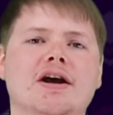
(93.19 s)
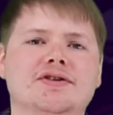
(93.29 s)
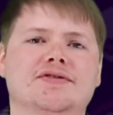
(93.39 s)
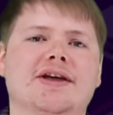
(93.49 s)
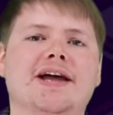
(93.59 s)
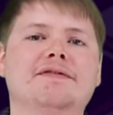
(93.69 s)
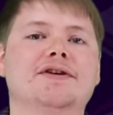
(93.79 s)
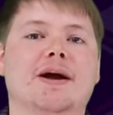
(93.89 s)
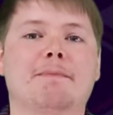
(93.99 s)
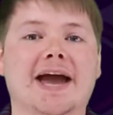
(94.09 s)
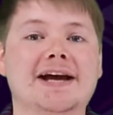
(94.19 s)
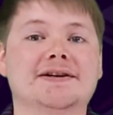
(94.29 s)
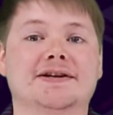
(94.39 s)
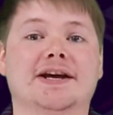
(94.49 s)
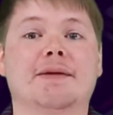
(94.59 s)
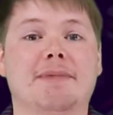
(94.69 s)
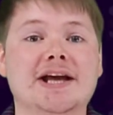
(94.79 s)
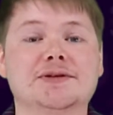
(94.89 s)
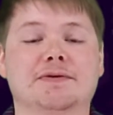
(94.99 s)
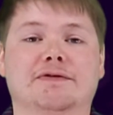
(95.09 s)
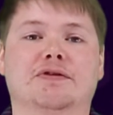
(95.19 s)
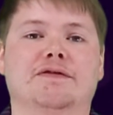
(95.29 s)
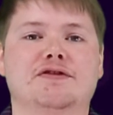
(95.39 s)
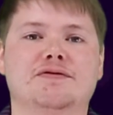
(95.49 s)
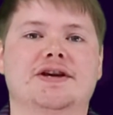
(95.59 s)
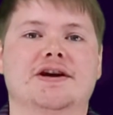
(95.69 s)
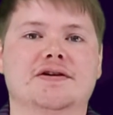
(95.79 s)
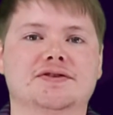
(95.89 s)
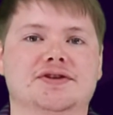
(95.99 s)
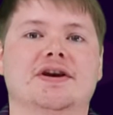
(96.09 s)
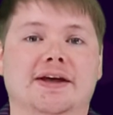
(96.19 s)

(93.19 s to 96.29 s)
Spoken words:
so they left it abandoned in a basement for a few years.